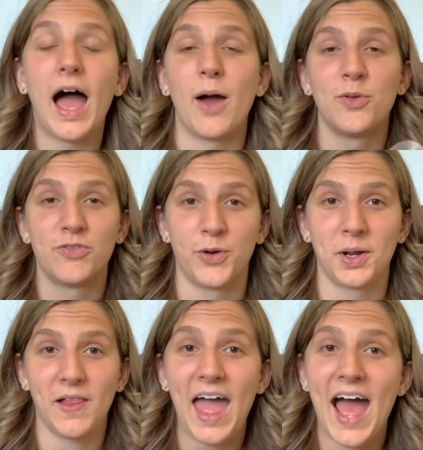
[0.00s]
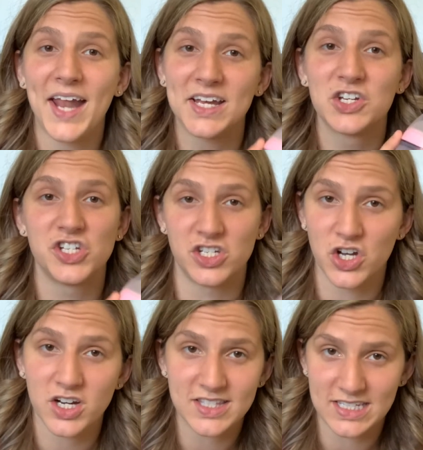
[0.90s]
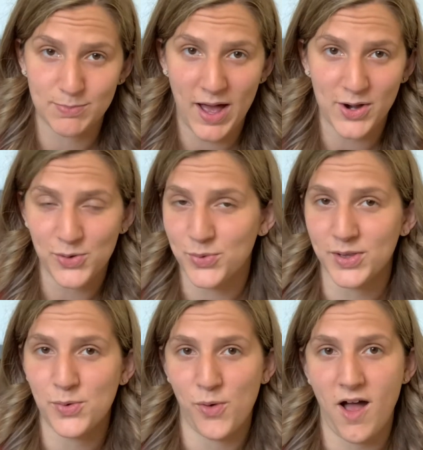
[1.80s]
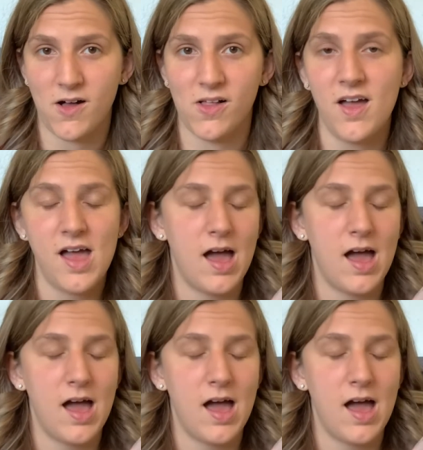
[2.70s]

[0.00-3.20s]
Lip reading: I was very glad. She took this bottle really well.